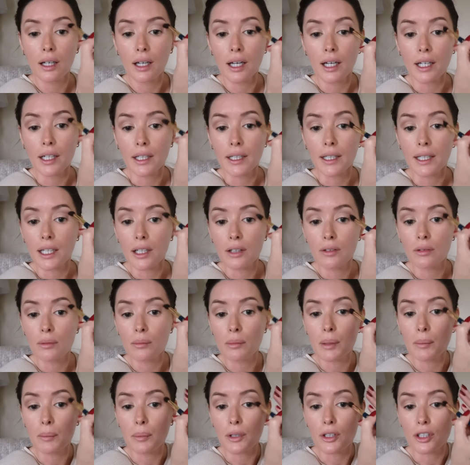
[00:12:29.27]
And again,
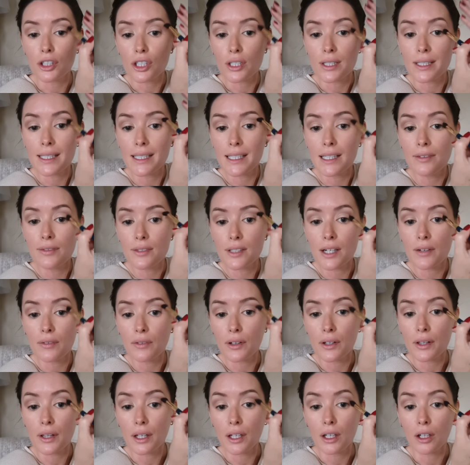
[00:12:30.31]
remember, just lift
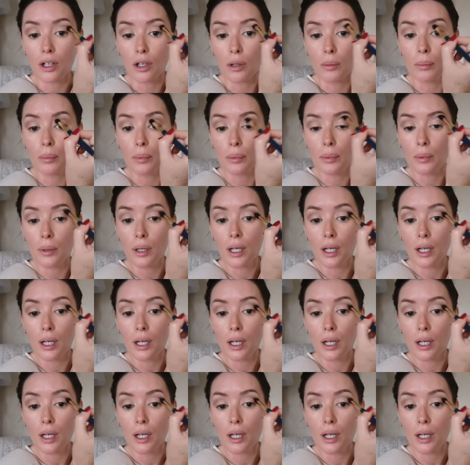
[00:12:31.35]
everything up.